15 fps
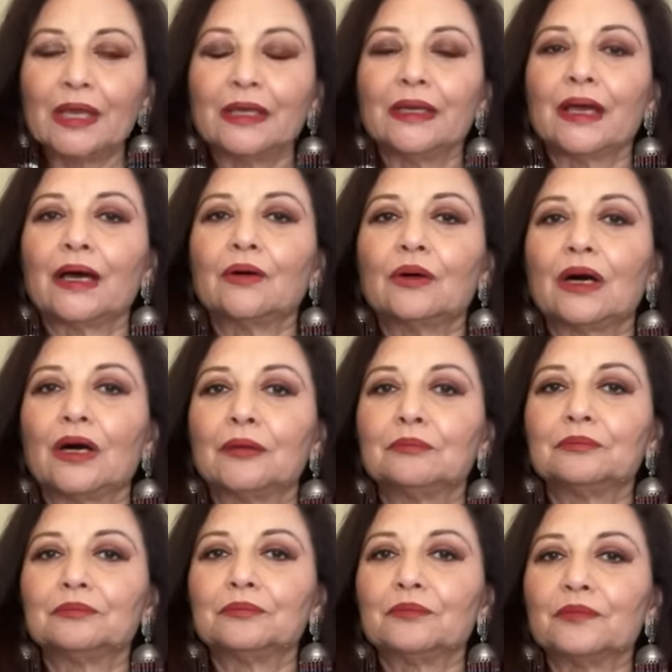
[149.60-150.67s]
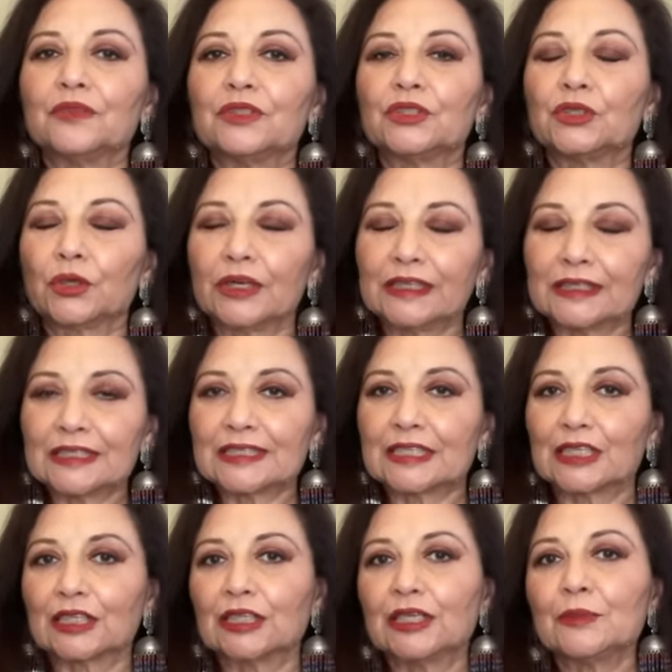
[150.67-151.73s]
Now, um, during this
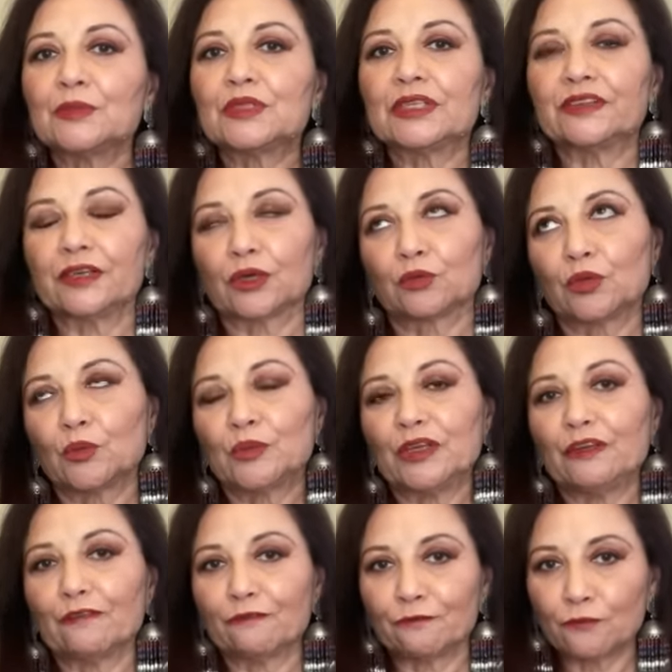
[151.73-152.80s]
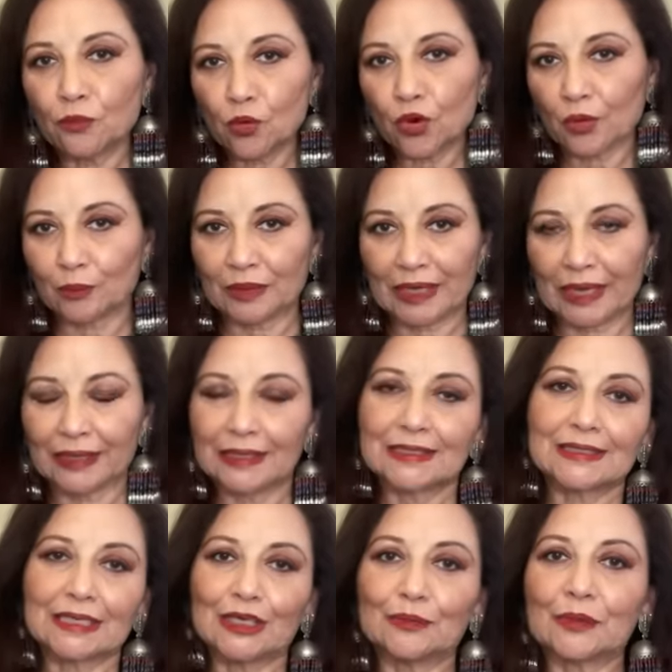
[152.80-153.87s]
eclipse, there will be four
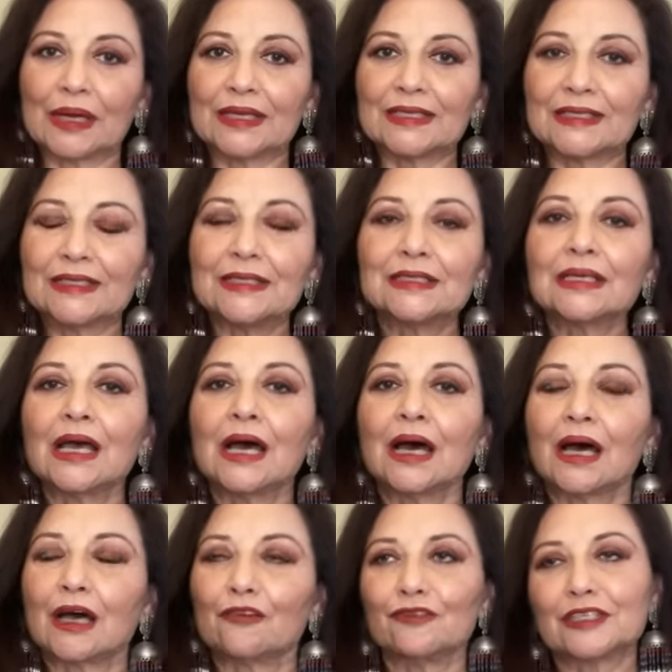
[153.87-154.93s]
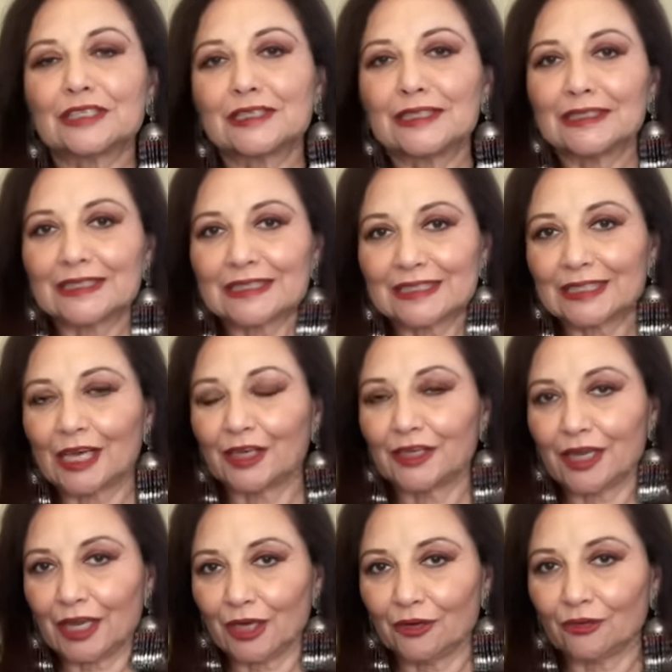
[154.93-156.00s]
planets in Pisces obviously, the Sun
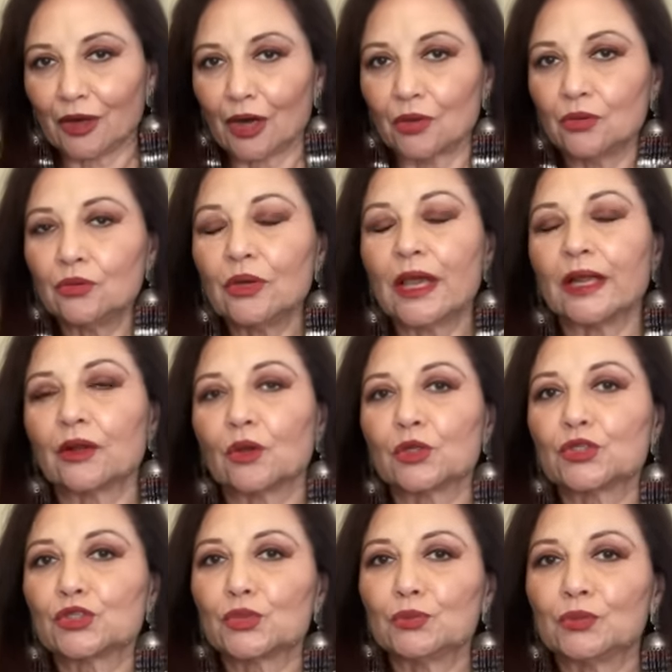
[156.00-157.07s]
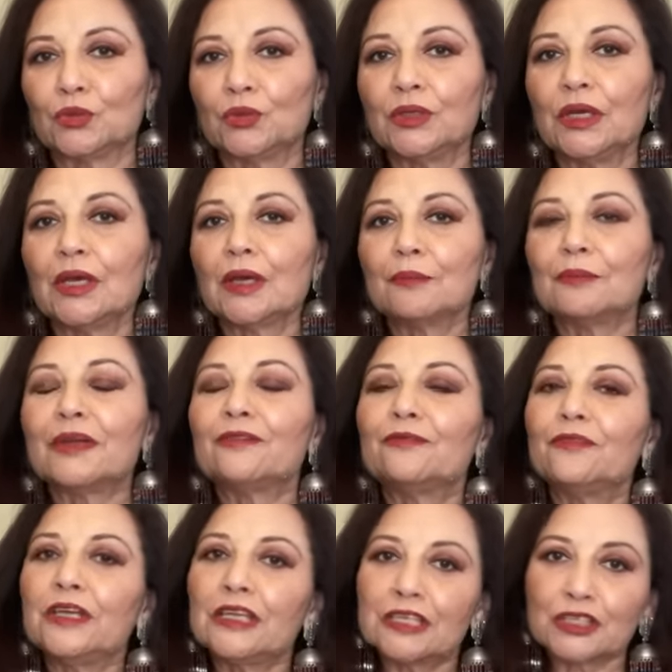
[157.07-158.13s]
and Rahu, and also Moon, but
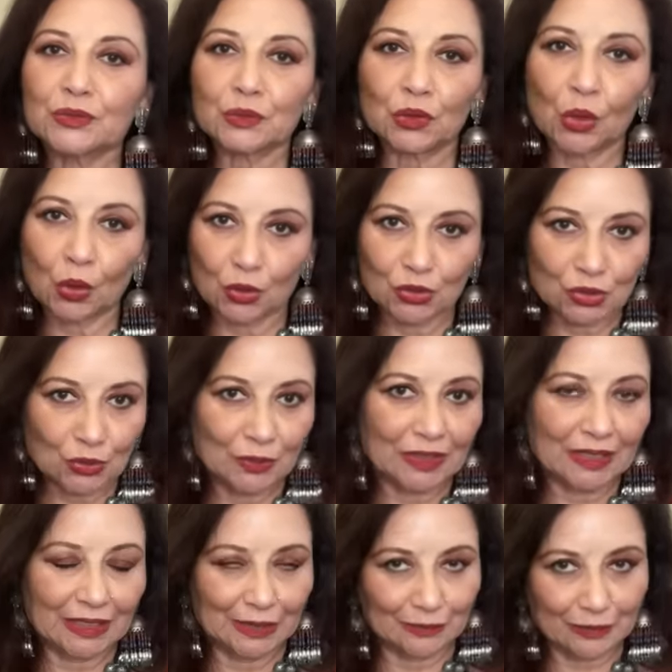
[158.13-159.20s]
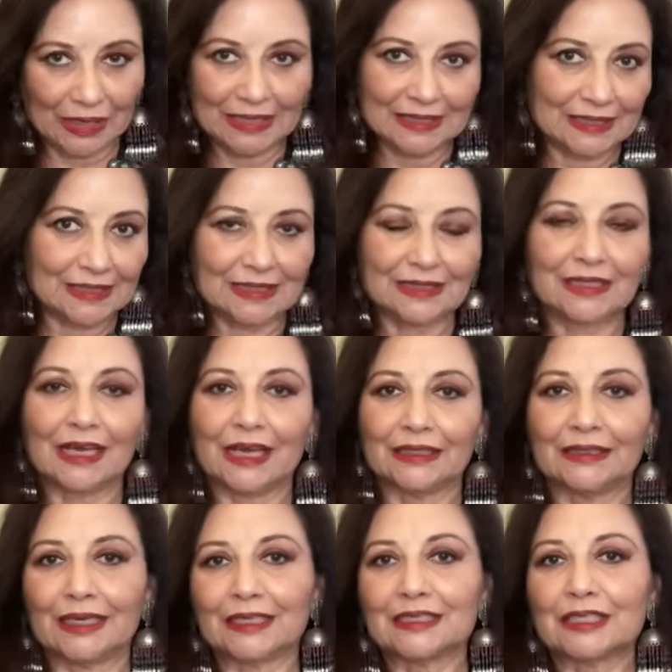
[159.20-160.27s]
Venus will also be in Pisces
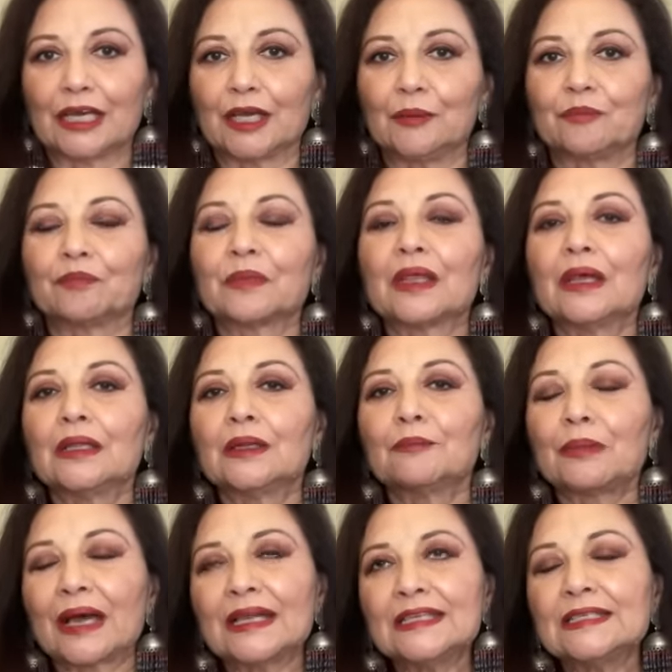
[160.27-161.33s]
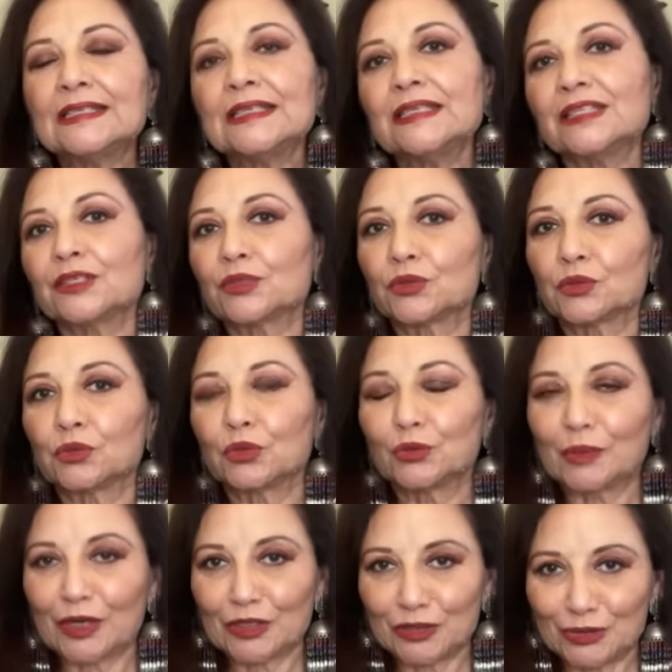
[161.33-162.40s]
at that time. Pisces is ruled
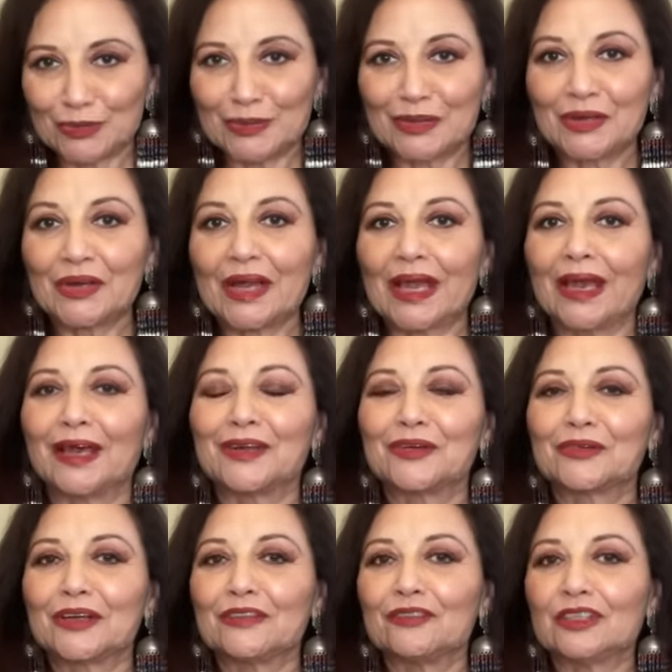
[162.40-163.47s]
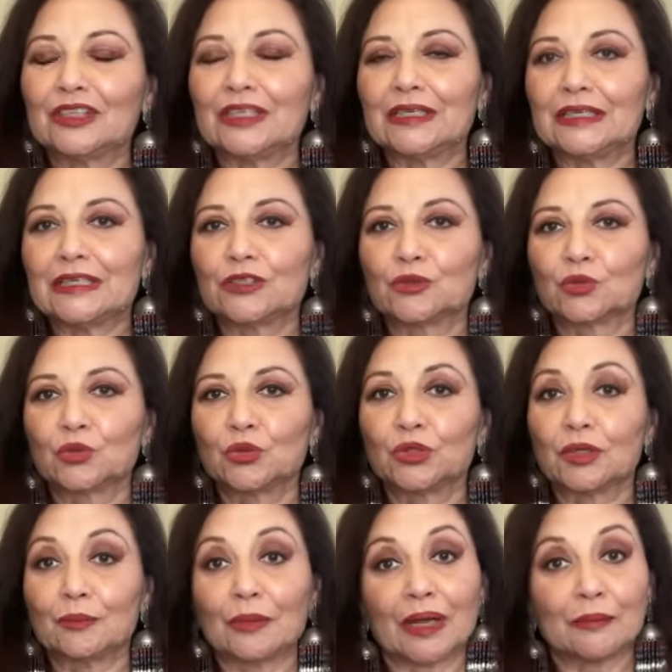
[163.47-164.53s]
by Jupiter, and Revati is
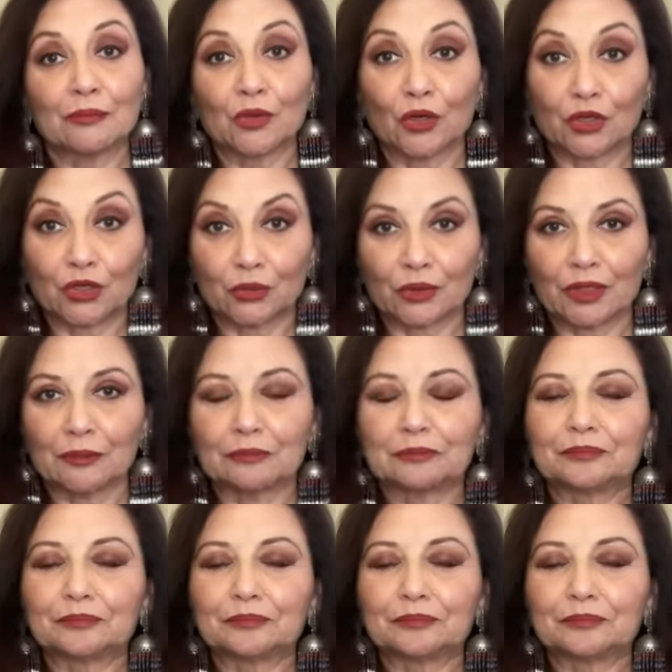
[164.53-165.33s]
ruled by Mercury.